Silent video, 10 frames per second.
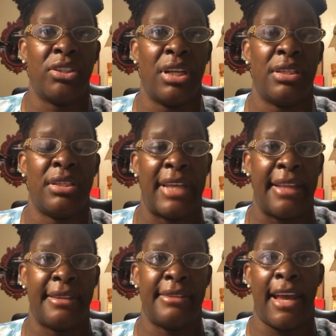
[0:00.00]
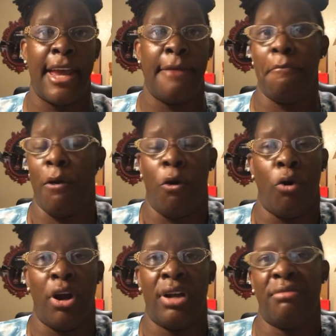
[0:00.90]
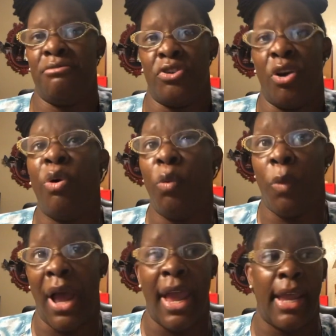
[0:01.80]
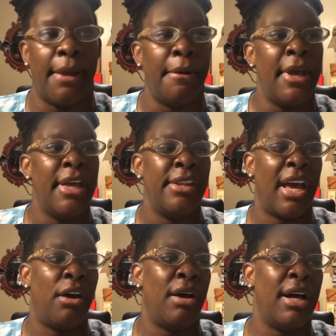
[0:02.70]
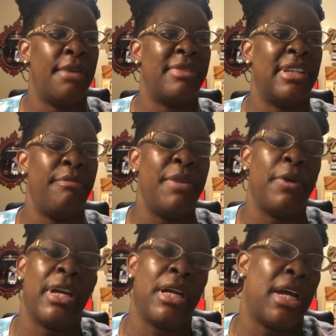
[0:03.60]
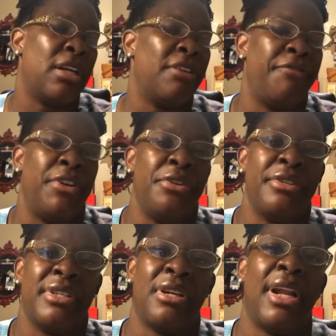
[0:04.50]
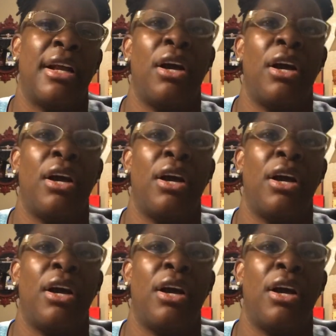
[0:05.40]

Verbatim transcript: um, or if her contractions stay the same or go away. Now, um, some